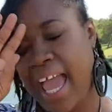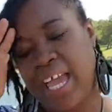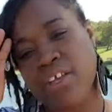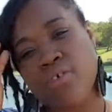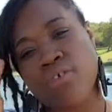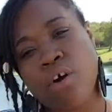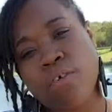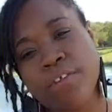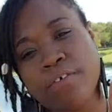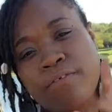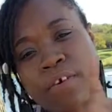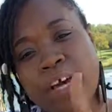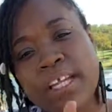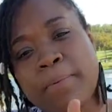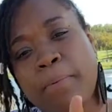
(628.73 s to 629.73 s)
And you know, the
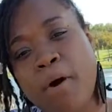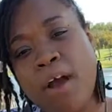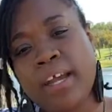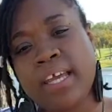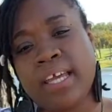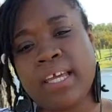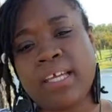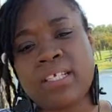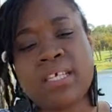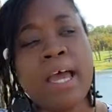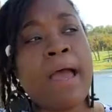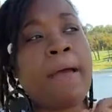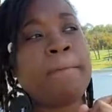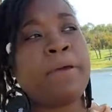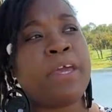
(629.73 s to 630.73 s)
funny part is
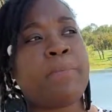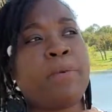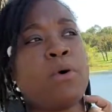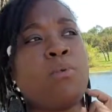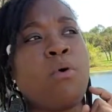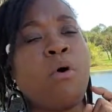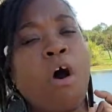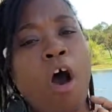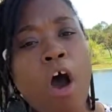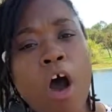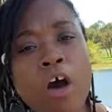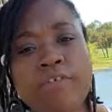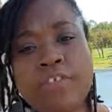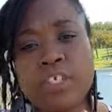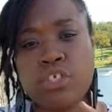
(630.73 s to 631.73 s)
people will
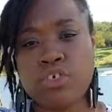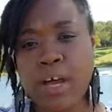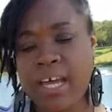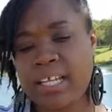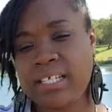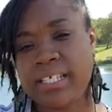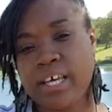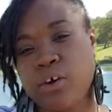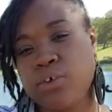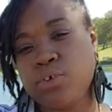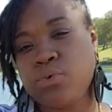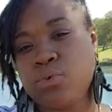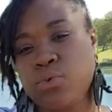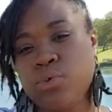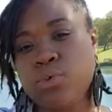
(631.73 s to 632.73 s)
often try to tell
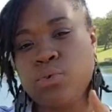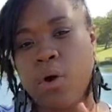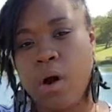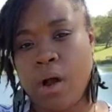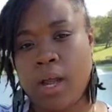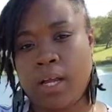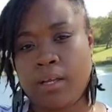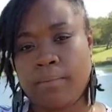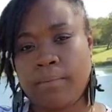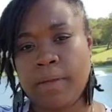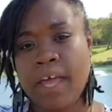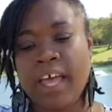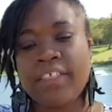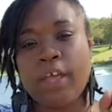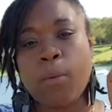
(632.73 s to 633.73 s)
you who you are.
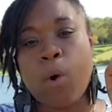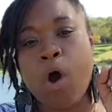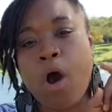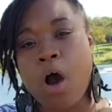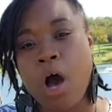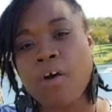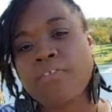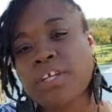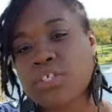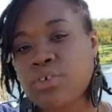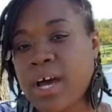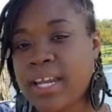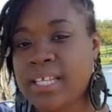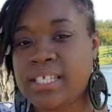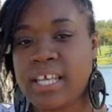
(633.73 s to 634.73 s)
They will often
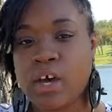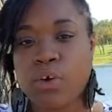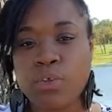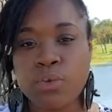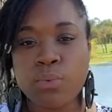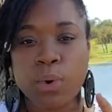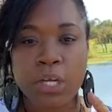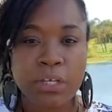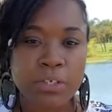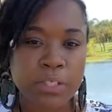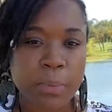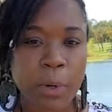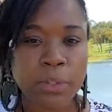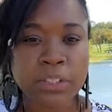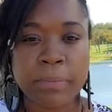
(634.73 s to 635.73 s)
try to tell you what you're
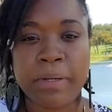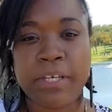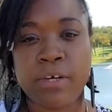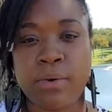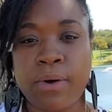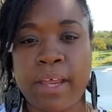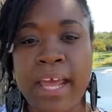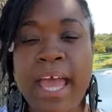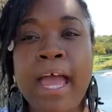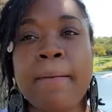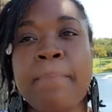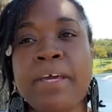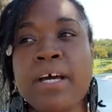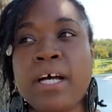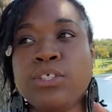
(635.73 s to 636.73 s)
supposed to be doing,
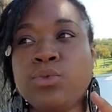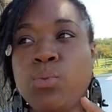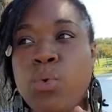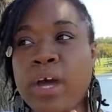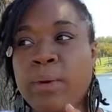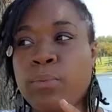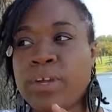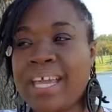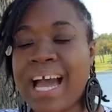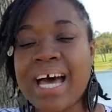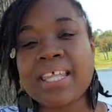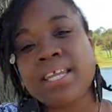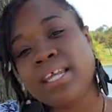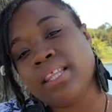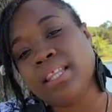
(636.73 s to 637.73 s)
because what
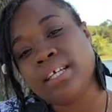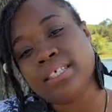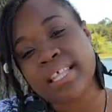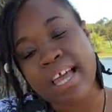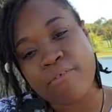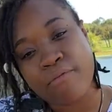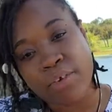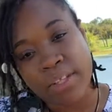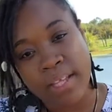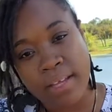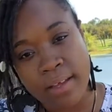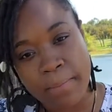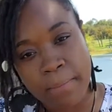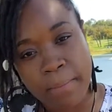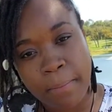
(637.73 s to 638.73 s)
reality looks like for
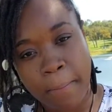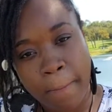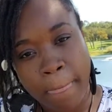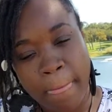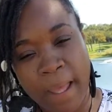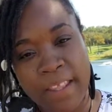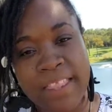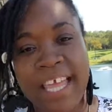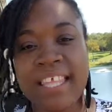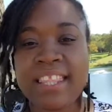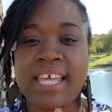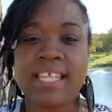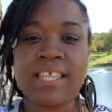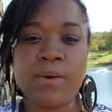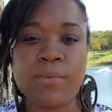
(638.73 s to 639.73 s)
them, they
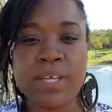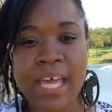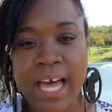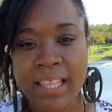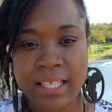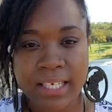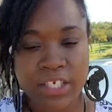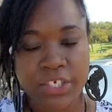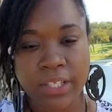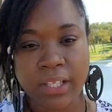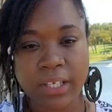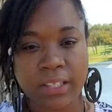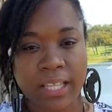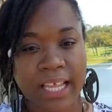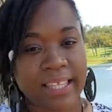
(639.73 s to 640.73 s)
think that reality
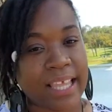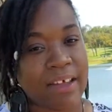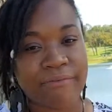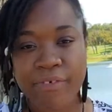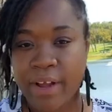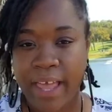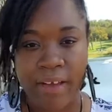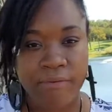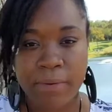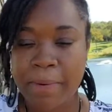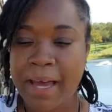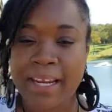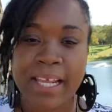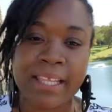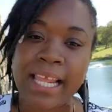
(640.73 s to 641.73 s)
should look like that for
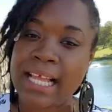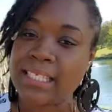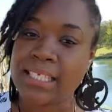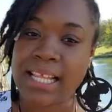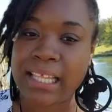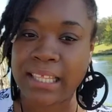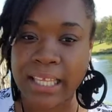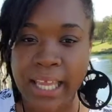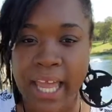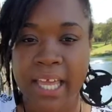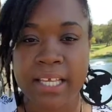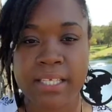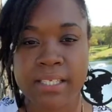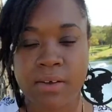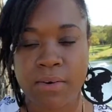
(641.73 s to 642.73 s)
everybody, and that's not the
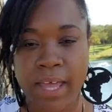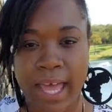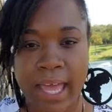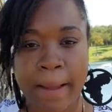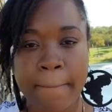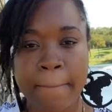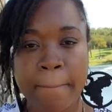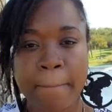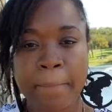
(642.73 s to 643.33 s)
case, okay?